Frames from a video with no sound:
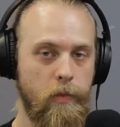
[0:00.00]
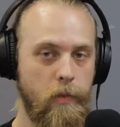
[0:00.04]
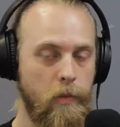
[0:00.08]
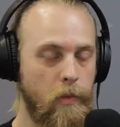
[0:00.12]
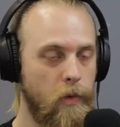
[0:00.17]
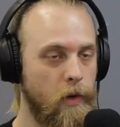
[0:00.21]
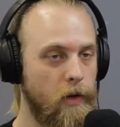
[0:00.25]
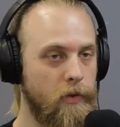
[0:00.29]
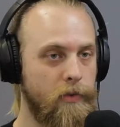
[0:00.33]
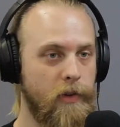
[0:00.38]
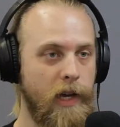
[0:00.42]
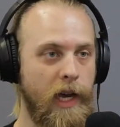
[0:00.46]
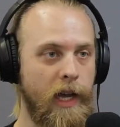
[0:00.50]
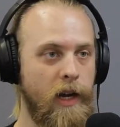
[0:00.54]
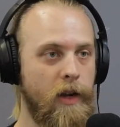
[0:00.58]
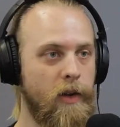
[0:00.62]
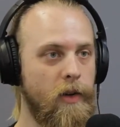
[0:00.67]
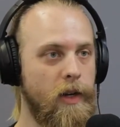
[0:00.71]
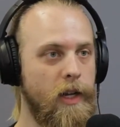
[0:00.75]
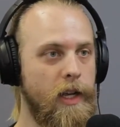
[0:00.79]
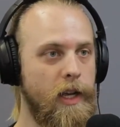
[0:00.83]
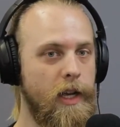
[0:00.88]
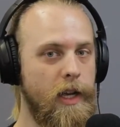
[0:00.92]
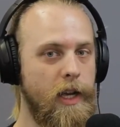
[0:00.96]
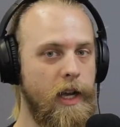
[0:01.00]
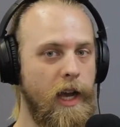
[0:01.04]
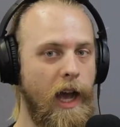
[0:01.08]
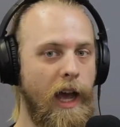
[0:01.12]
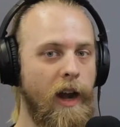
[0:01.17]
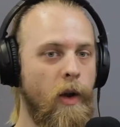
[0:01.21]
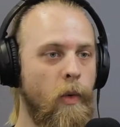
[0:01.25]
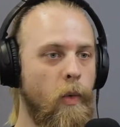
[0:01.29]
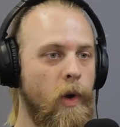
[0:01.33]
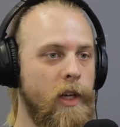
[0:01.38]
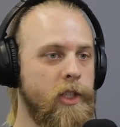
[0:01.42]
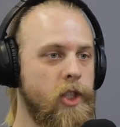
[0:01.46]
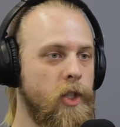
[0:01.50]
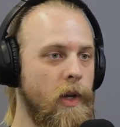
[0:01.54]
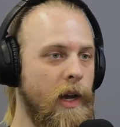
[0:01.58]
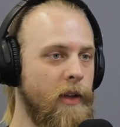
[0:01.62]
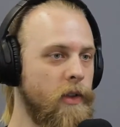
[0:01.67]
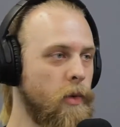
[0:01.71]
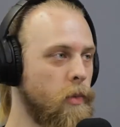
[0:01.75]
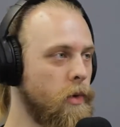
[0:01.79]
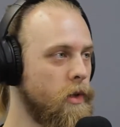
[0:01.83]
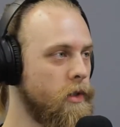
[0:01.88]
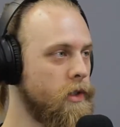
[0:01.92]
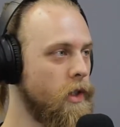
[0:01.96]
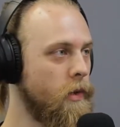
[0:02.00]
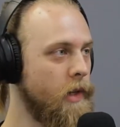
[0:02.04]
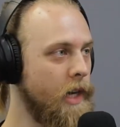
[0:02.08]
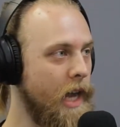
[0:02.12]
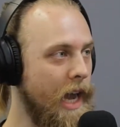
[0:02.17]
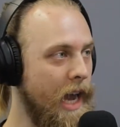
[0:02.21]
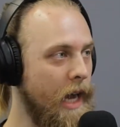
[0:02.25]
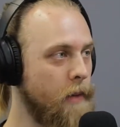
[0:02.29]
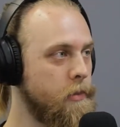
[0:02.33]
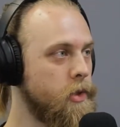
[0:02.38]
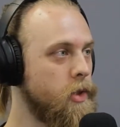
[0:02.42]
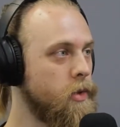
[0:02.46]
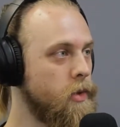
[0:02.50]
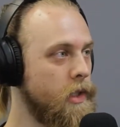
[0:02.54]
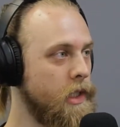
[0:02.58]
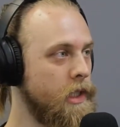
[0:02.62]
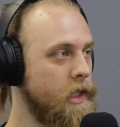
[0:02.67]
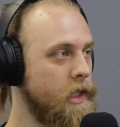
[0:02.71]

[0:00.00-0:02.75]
woof, I don't want you out in the world knowing absolutely